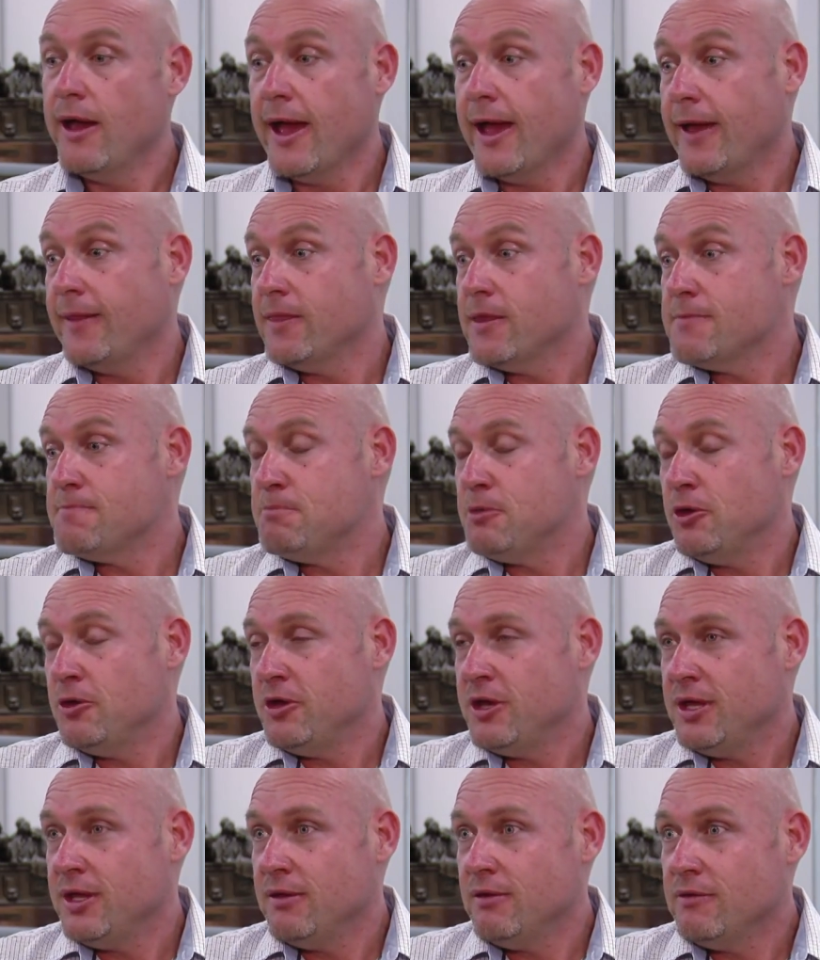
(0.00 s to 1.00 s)
the
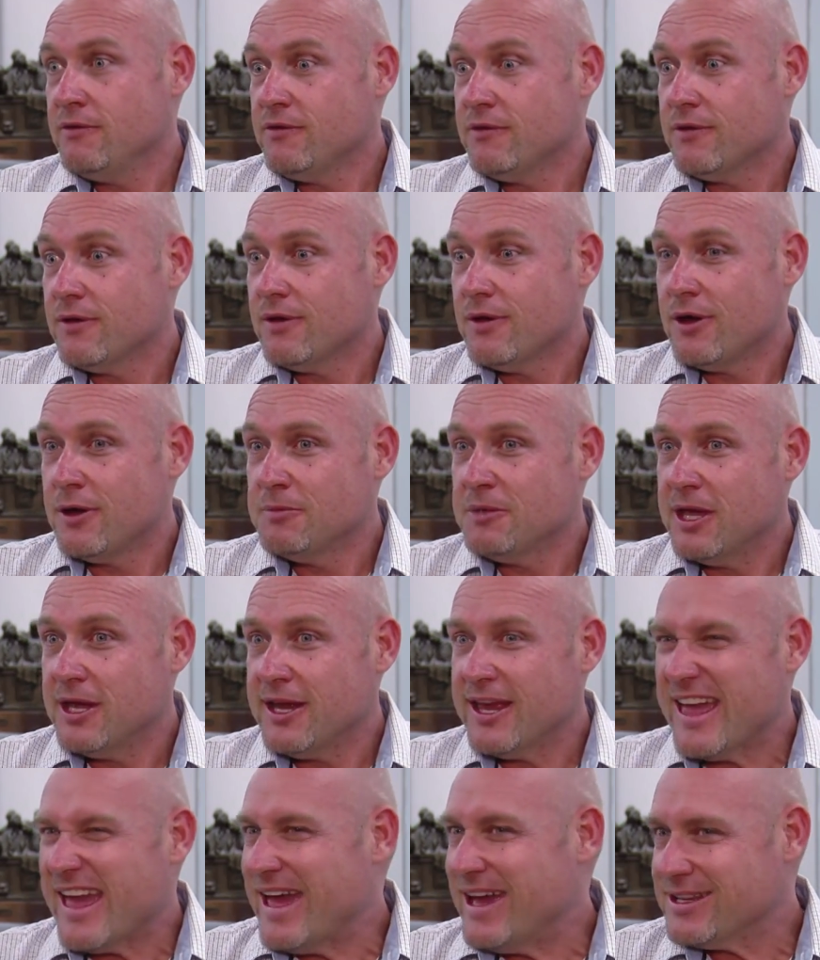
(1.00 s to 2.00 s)
beauty is I'm
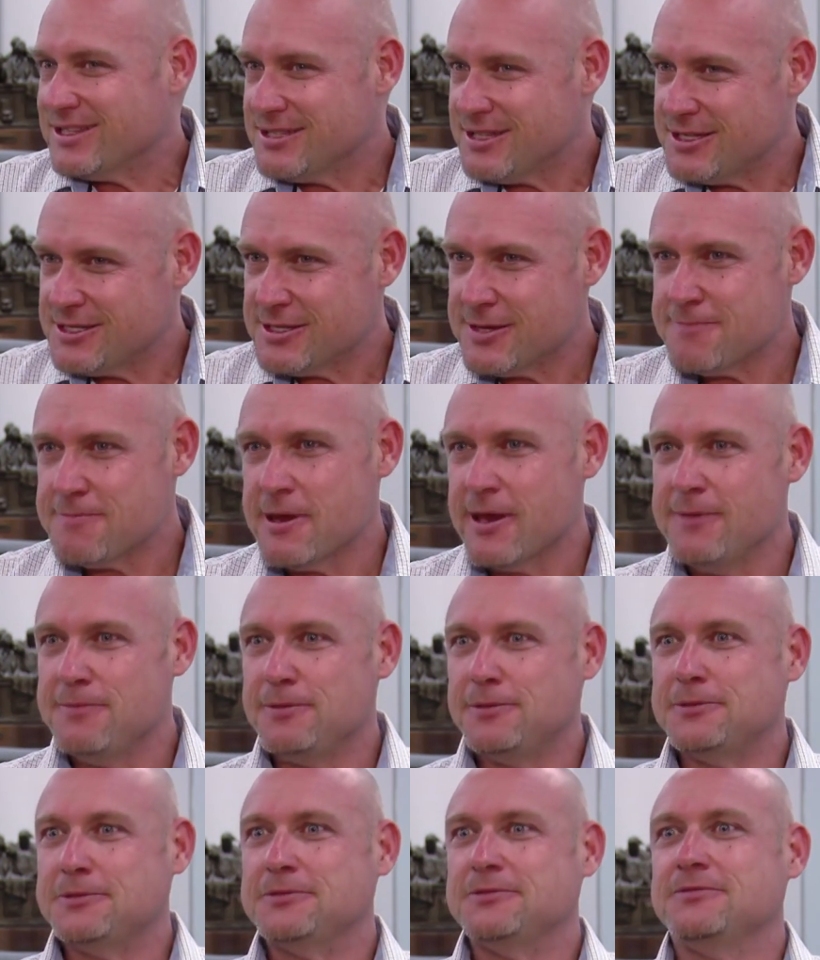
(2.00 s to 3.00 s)
getting access to
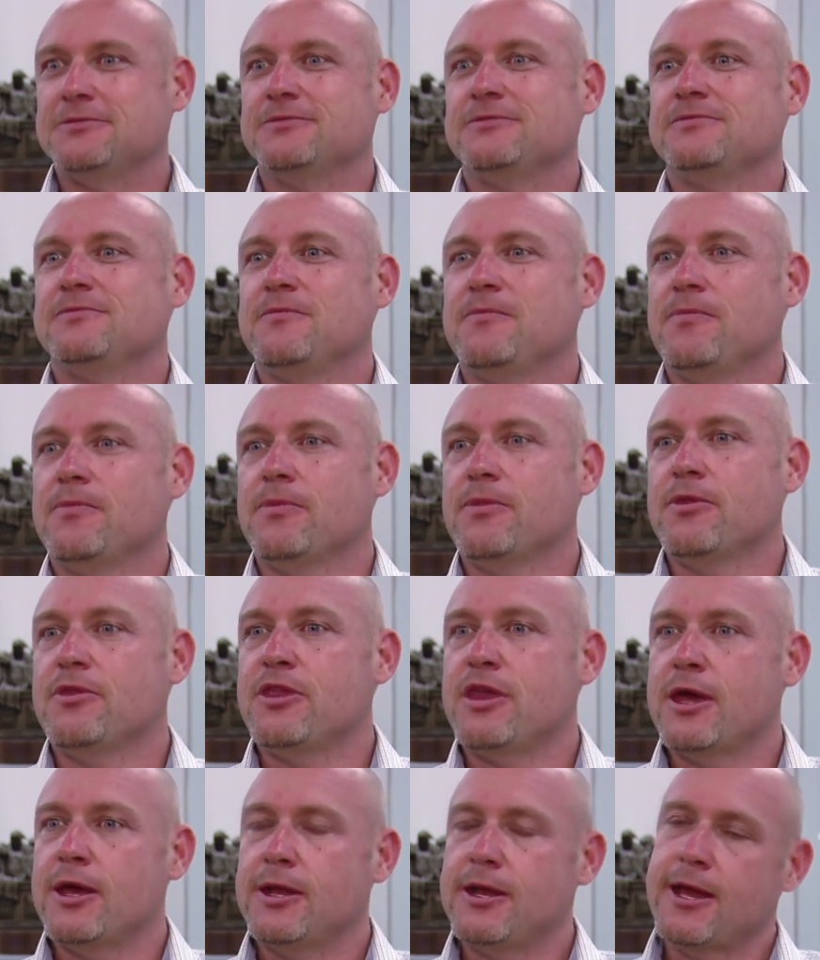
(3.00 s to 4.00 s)
people
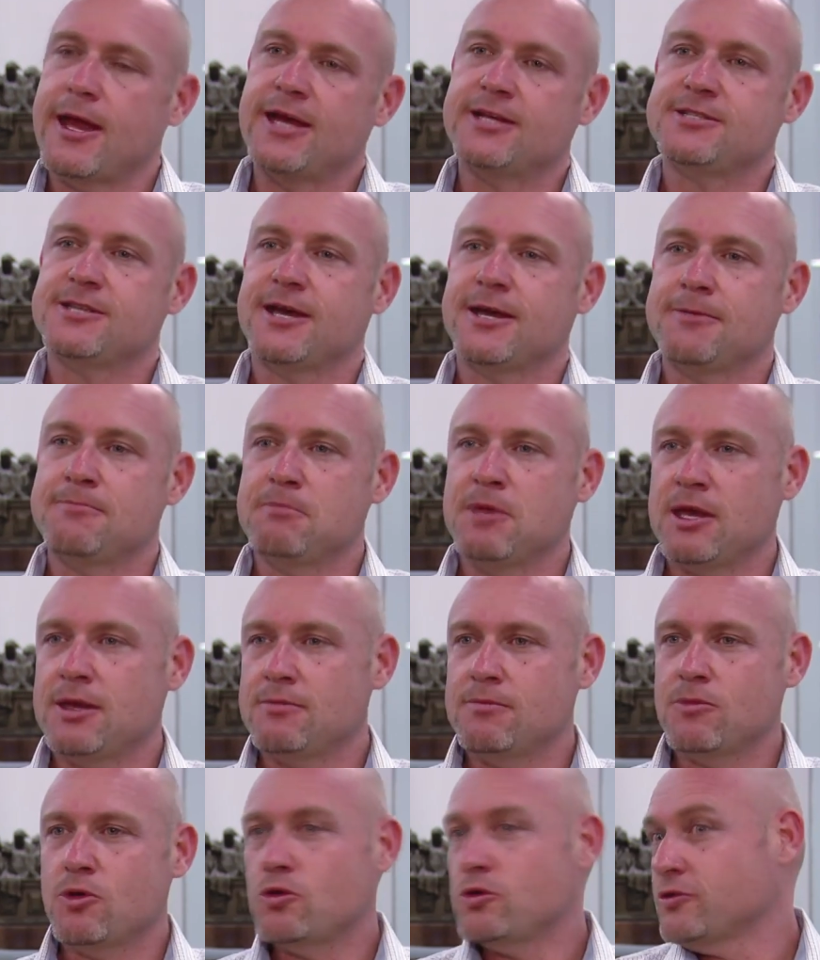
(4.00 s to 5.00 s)
that as a mere
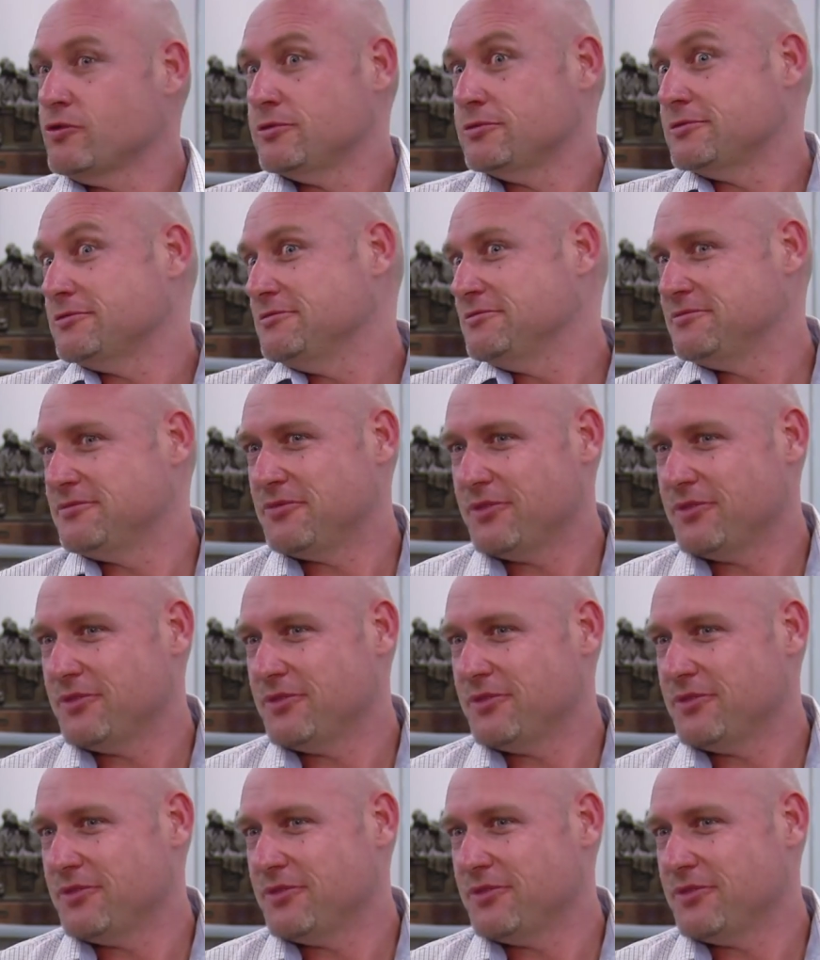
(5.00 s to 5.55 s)
mortal